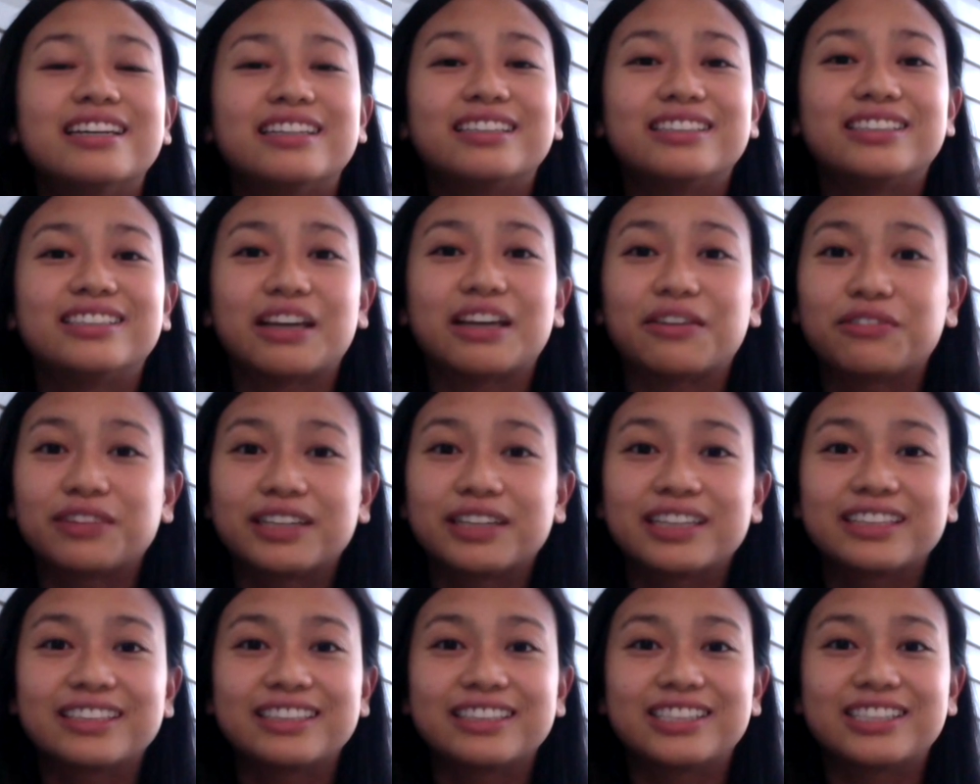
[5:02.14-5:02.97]

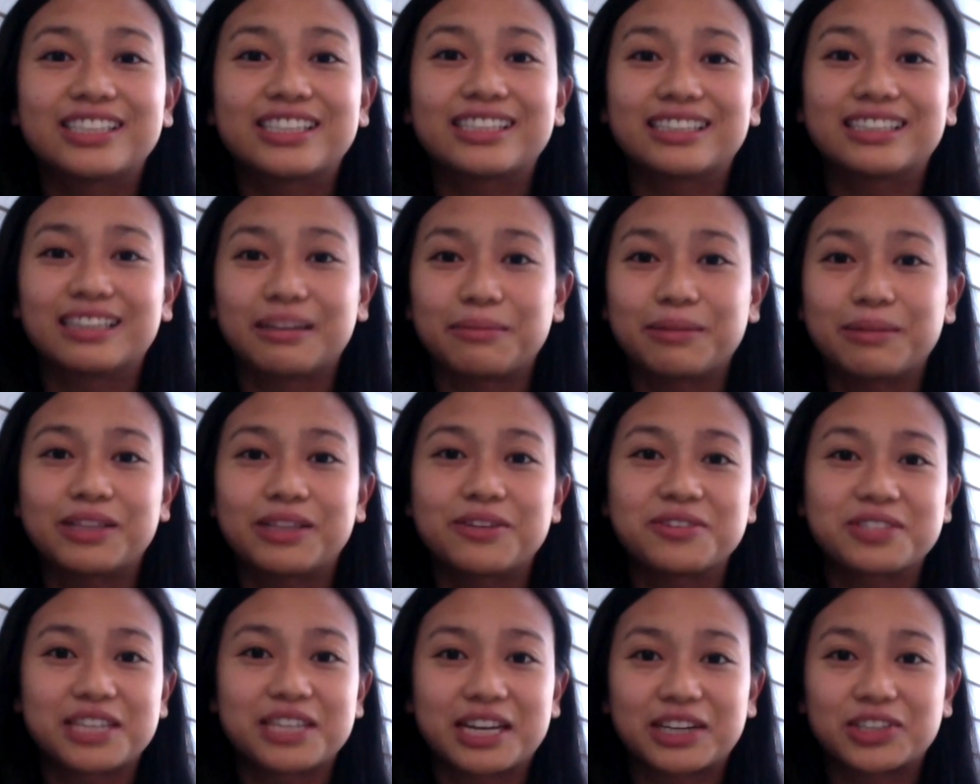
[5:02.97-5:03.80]
definitely just limit
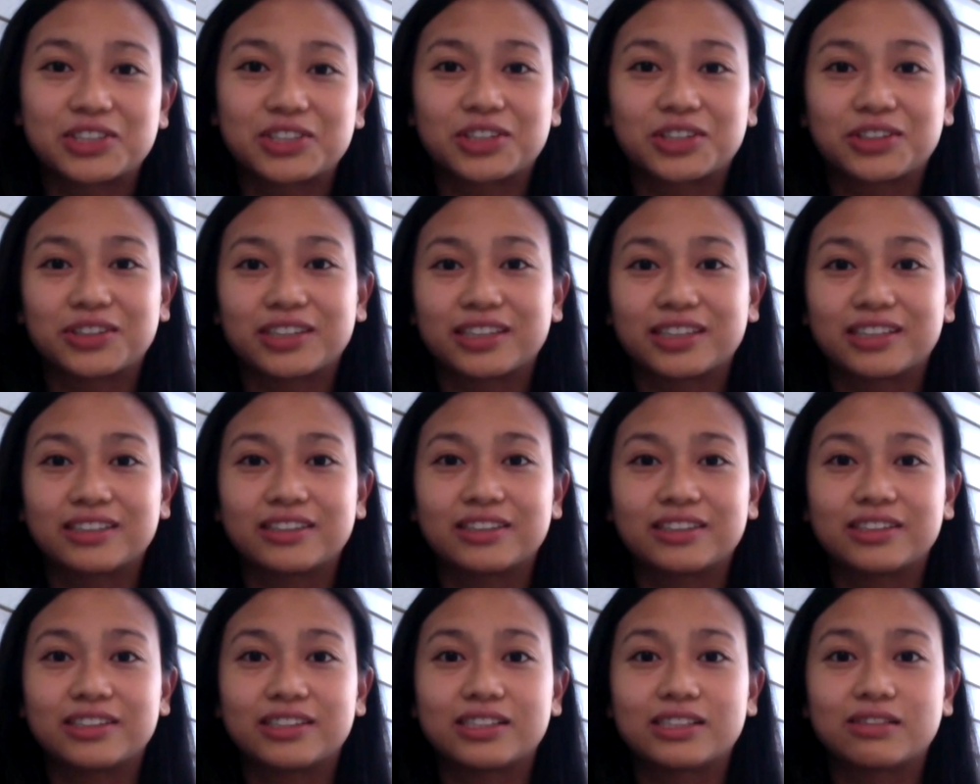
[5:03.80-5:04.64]
those
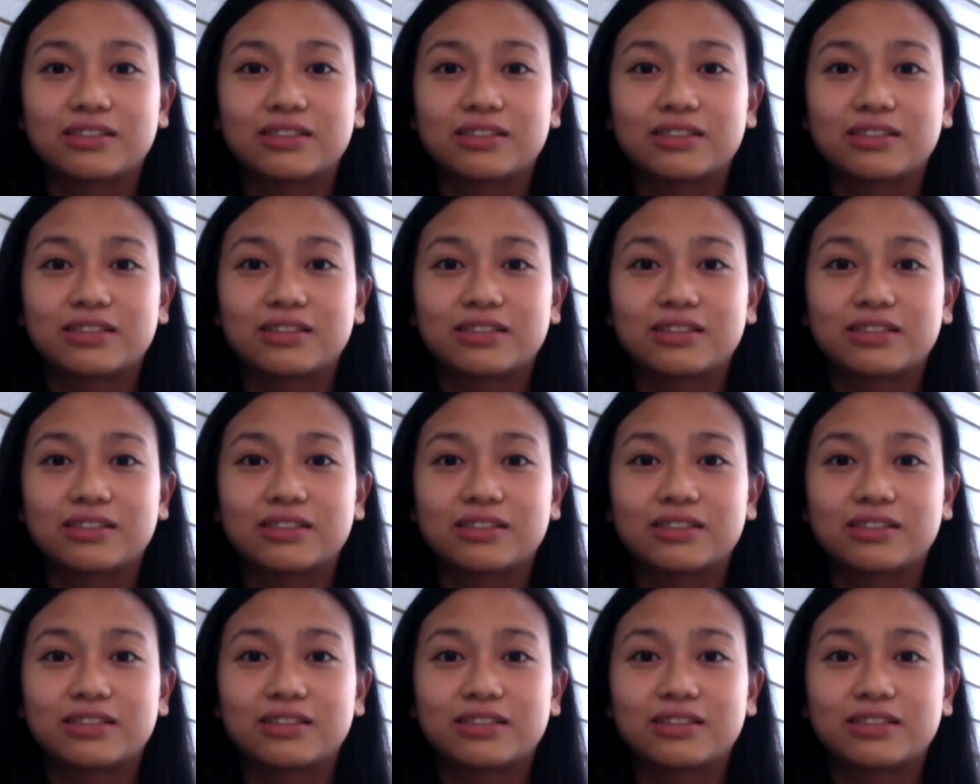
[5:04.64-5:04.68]
extracurriculars,